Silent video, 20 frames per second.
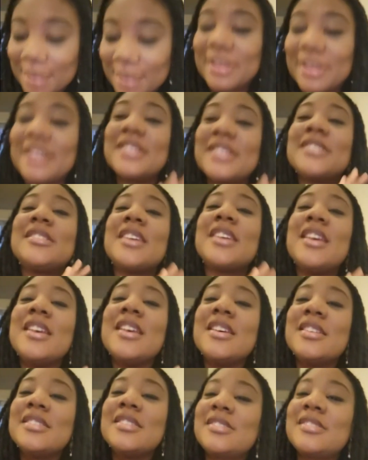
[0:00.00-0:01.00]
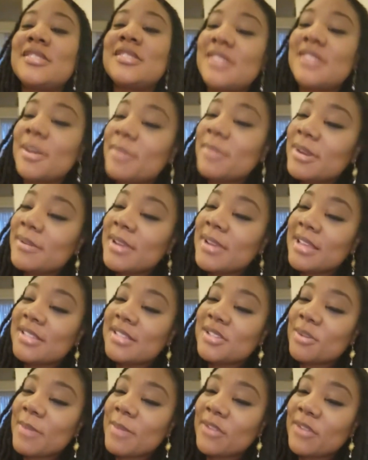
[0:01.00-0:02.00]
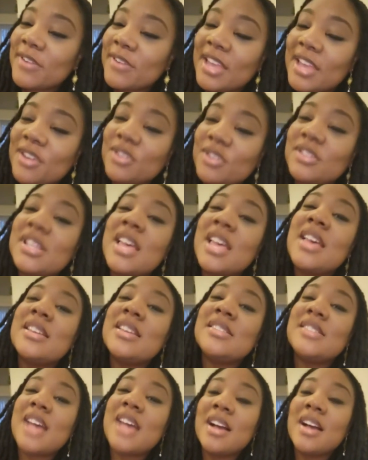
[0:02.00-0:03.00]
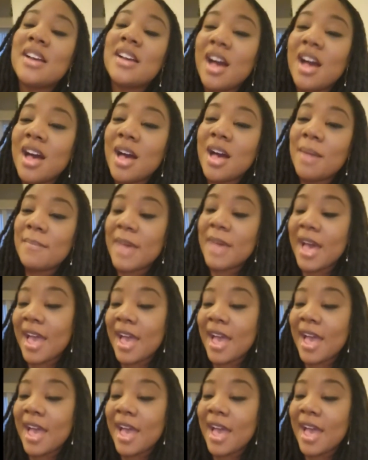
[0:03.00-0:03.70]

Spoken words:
but just www.soulmakeovercandles.com.